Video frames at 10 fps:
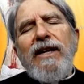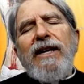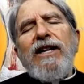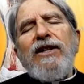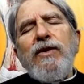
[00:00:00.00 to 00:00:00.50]

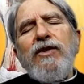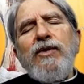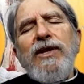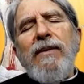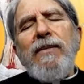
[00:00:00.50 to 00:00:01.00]
It's what you
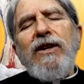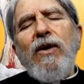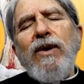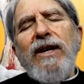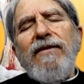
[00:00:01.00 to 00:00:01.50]
say when you
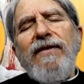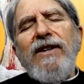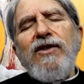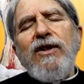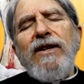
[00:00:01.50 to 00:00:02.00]
go to confession.